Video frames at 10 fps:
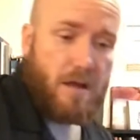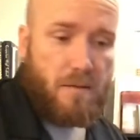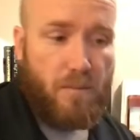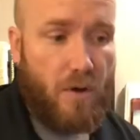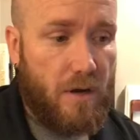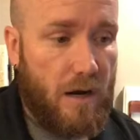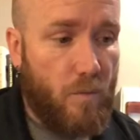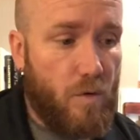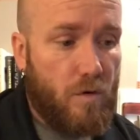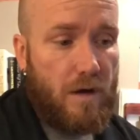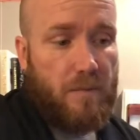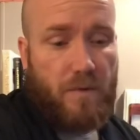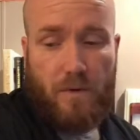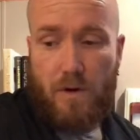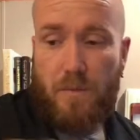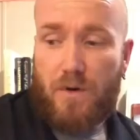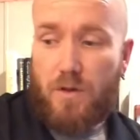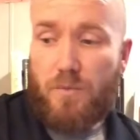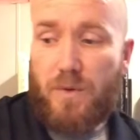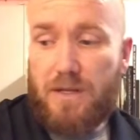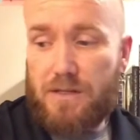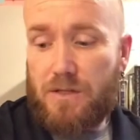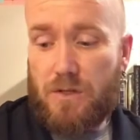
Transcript: But I will crimp another piece.